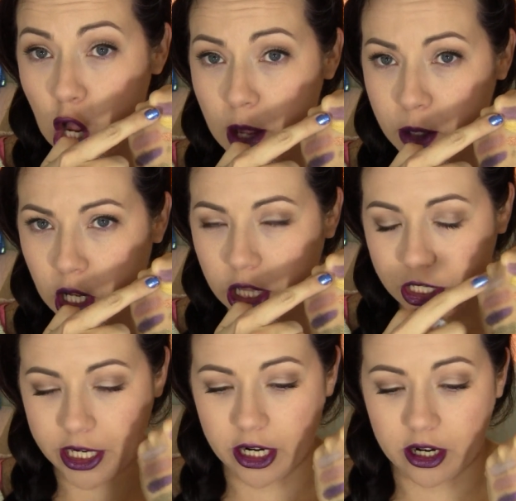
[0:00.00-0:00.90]
top
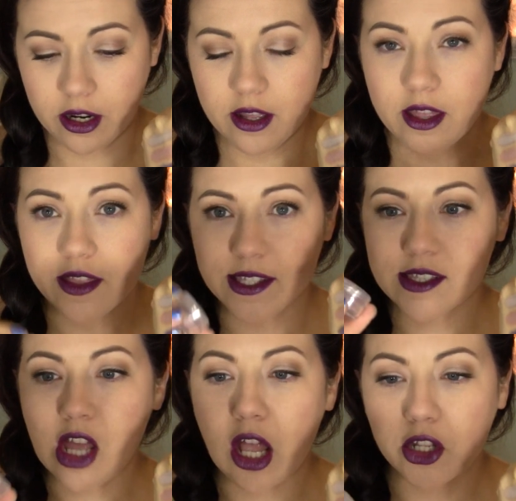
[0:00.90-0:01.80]
color here. This
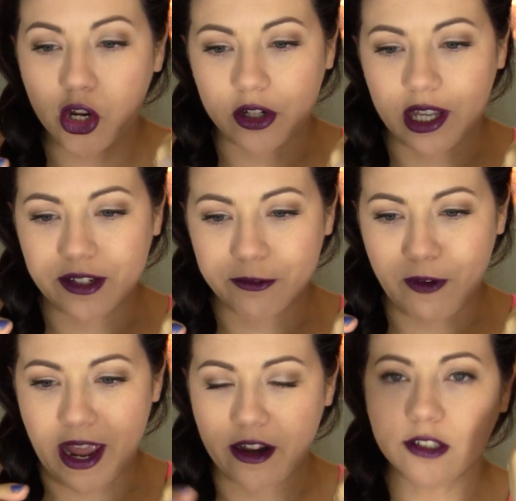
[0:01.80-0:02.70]
is called Girl on
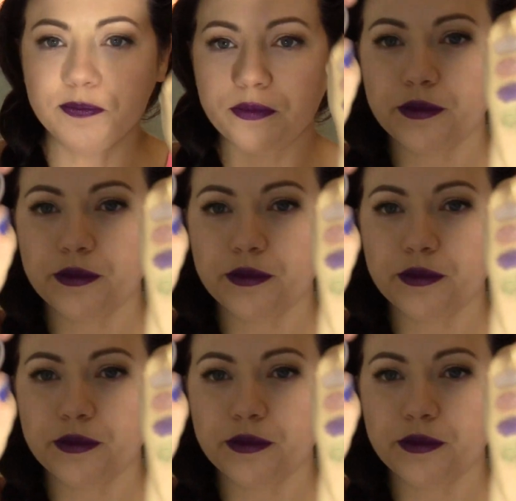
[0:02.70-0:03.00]
Fire.